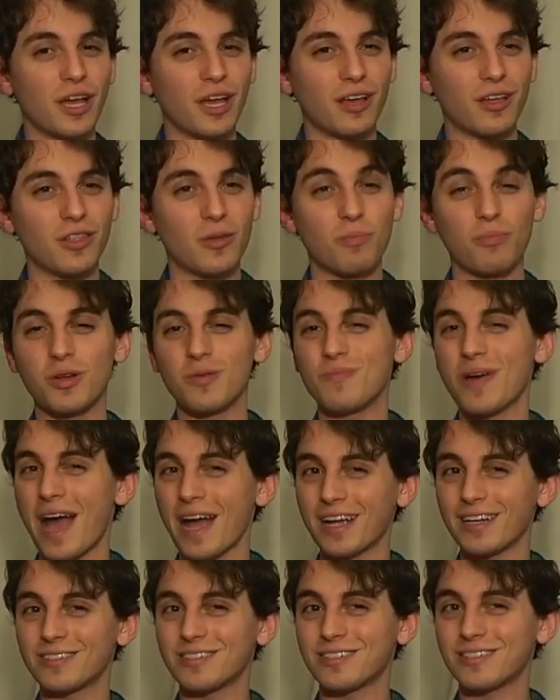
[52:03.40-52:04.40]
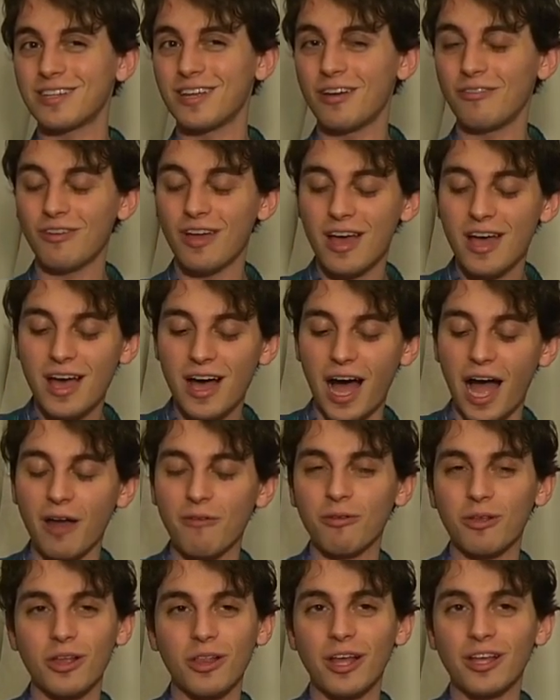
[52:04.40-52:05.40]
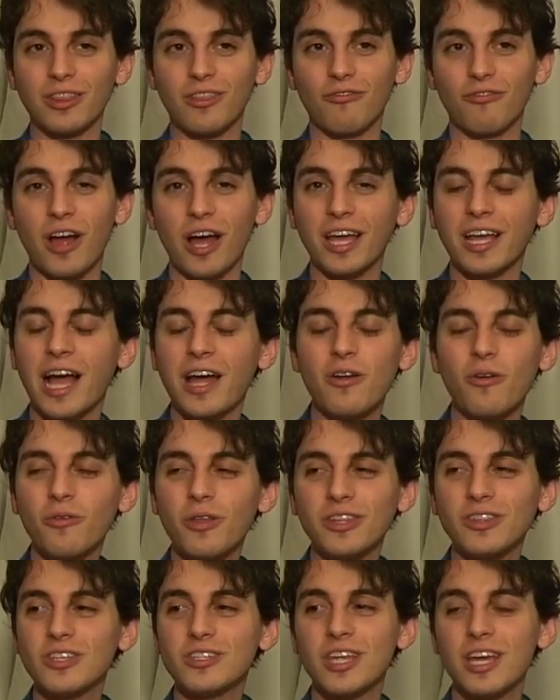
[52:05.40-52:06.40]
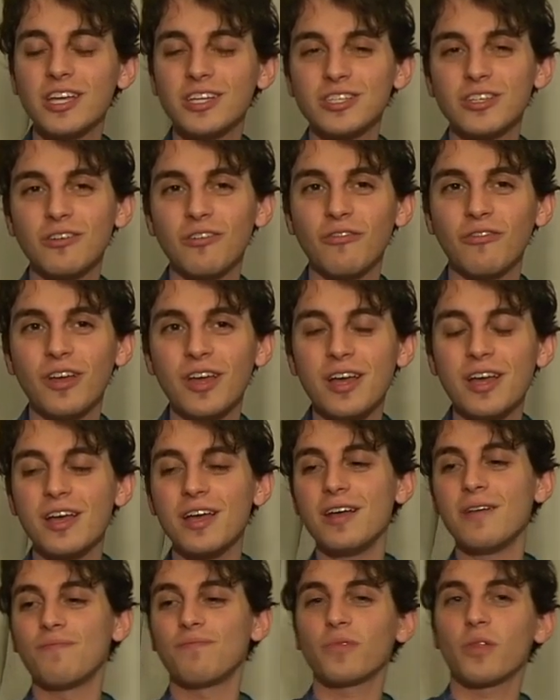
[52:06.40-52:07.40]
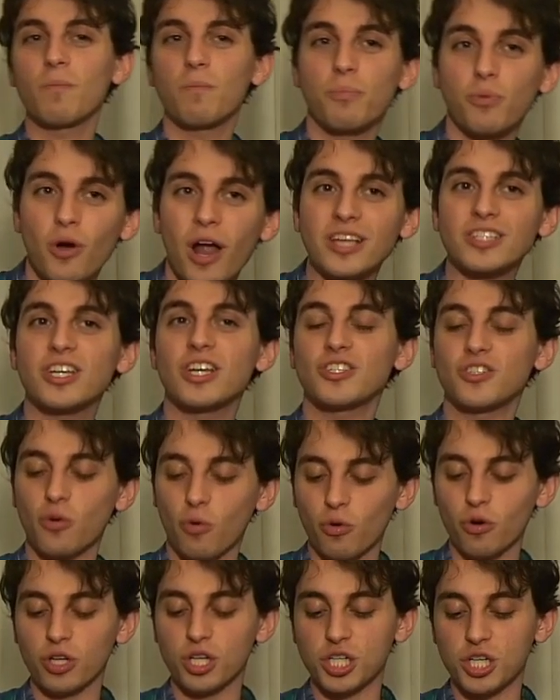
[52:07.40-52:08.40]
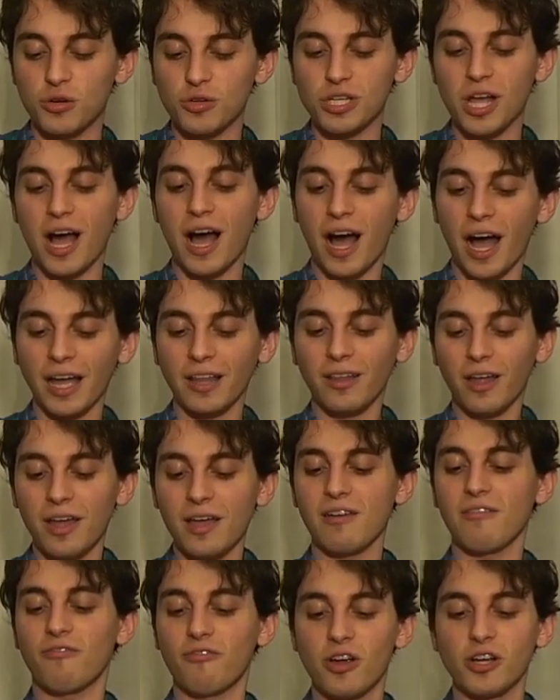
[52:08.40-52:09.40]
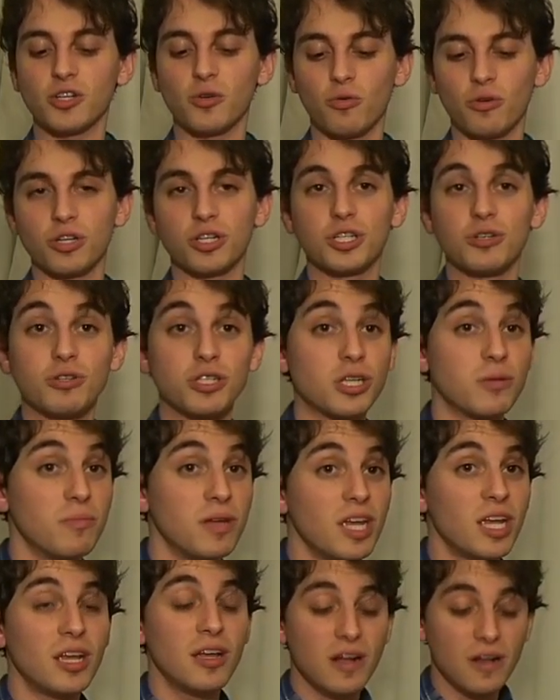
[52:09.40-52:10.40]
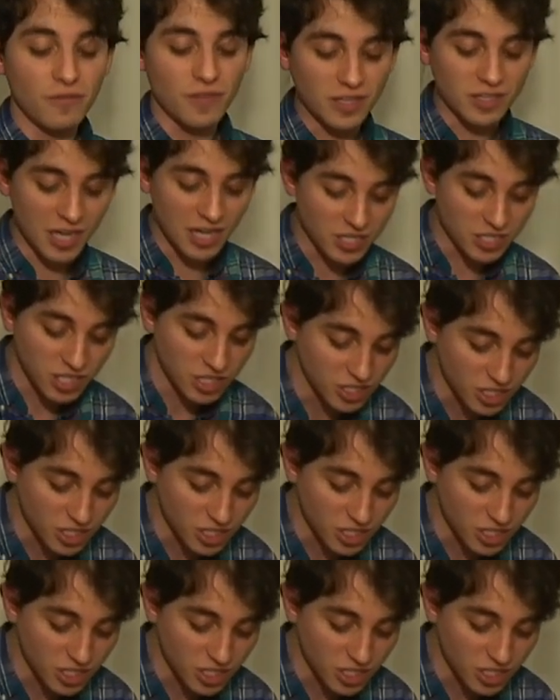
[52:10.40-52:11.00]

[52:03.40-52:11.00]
like the prepackaged stuff. I really like the like I don't like the taste of processed orange juice. I like fresh orange juice. To me, they taste